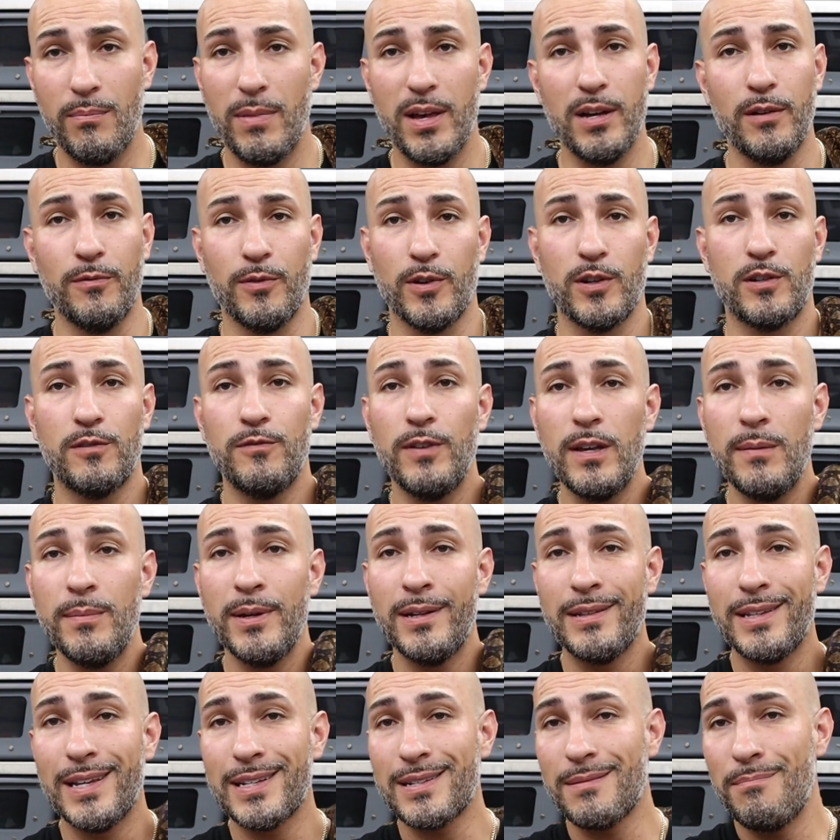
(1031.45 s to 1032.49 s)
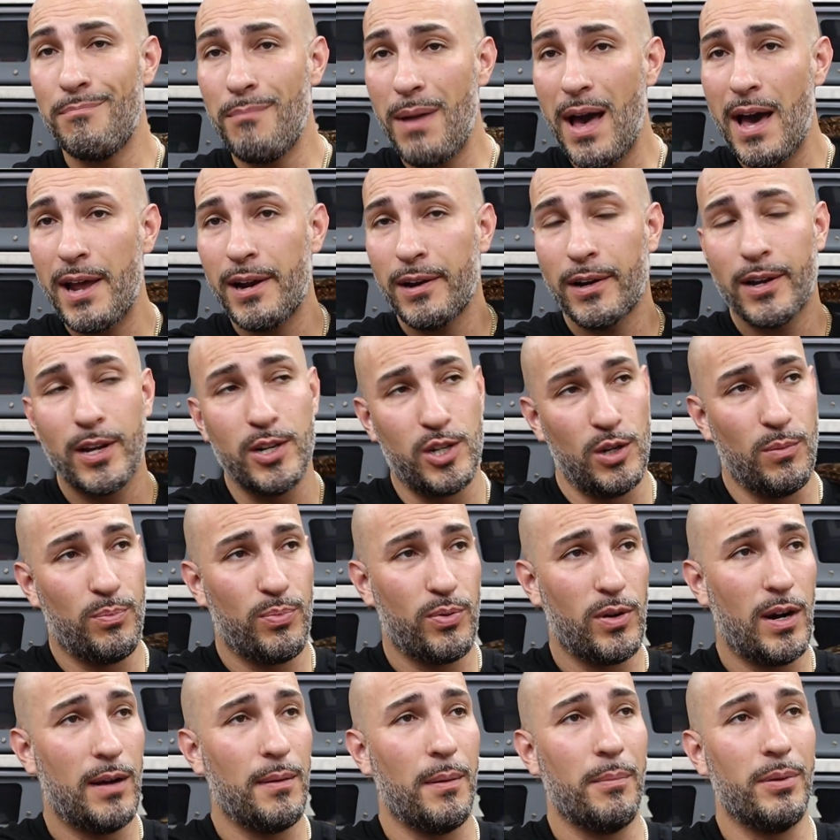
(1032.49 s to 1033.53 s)
male versus female doesn't matter because you
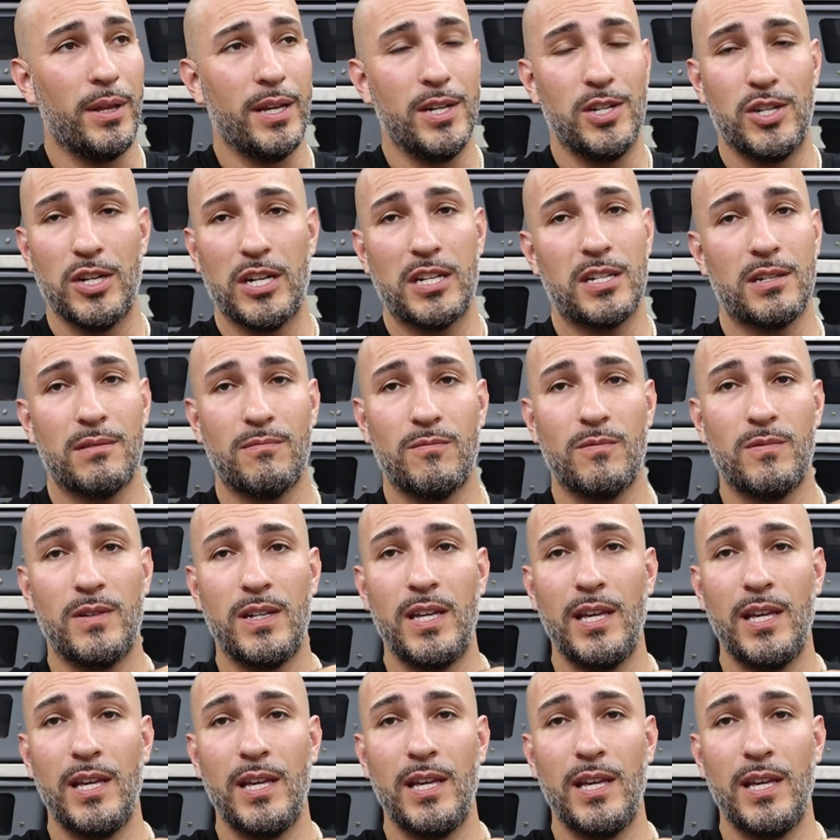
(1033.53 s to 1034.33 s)
probably just